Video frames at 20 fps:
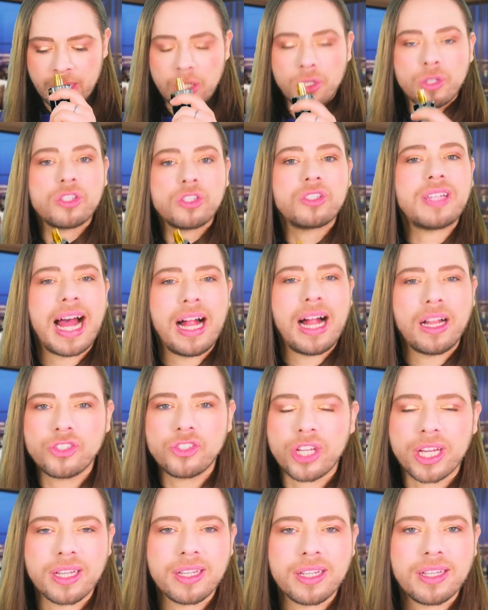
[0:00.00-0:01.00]

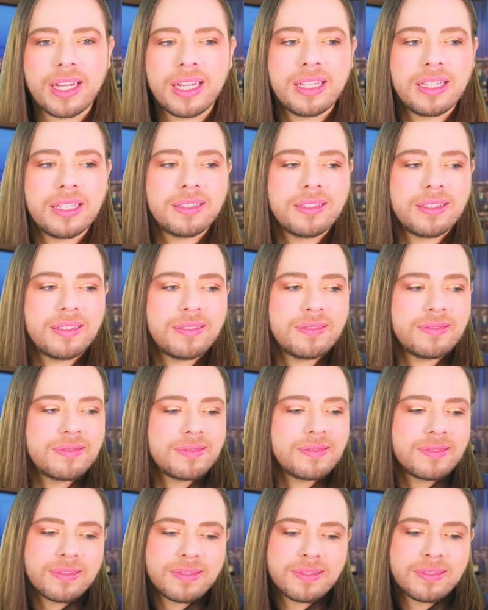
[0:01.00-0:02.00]
nostalgic. It, uh,
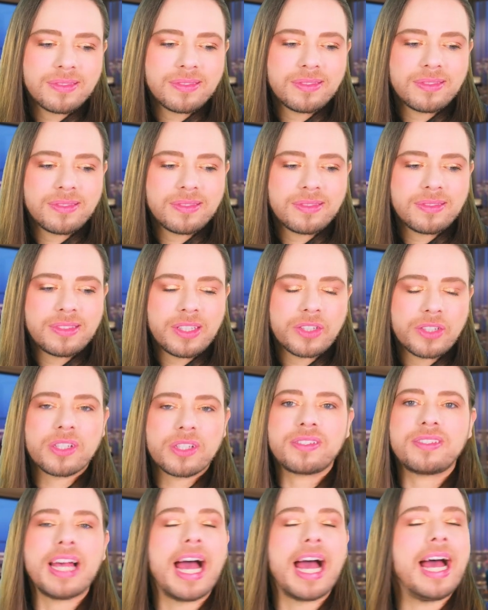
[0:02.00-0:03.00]
there's a
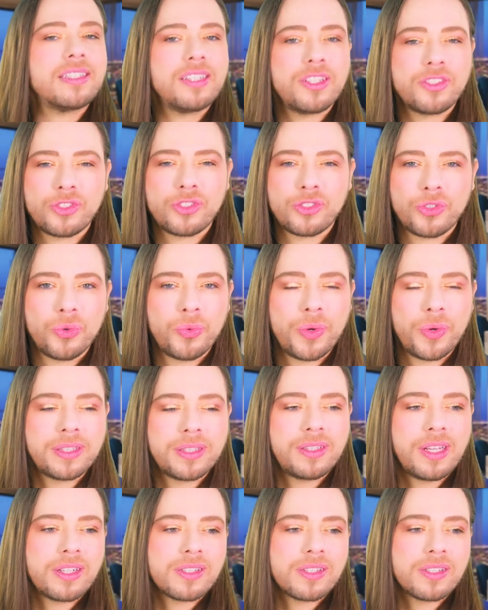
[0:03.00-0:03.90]
sadness to it.